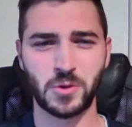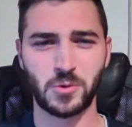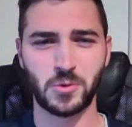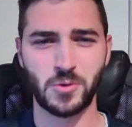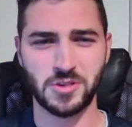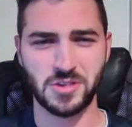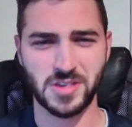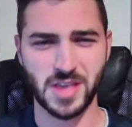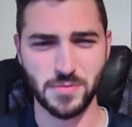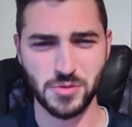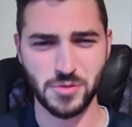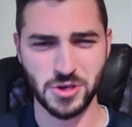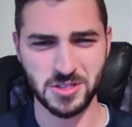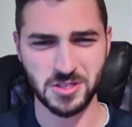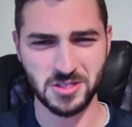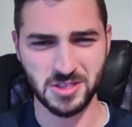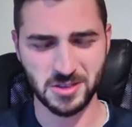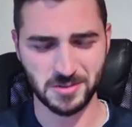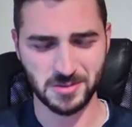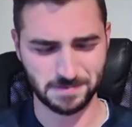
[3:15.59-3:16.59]

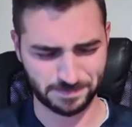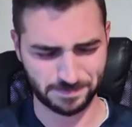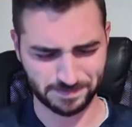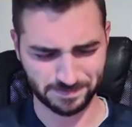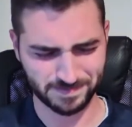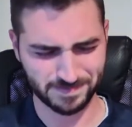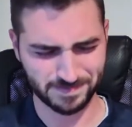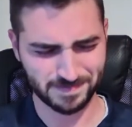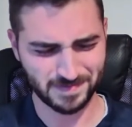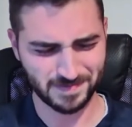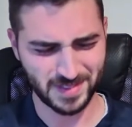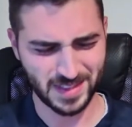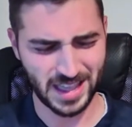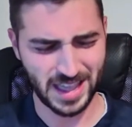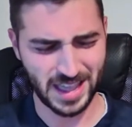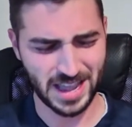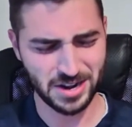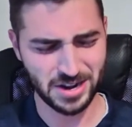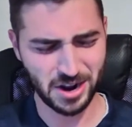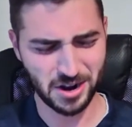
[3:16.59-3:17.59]
receptions,
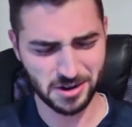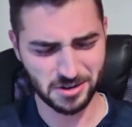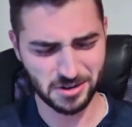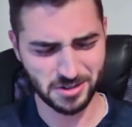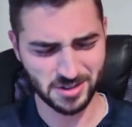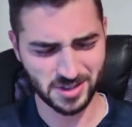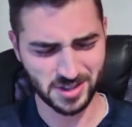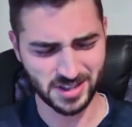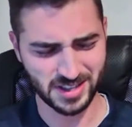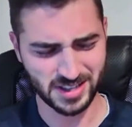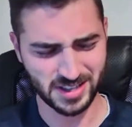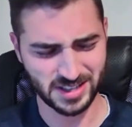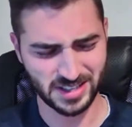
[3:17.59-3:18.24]
and yards?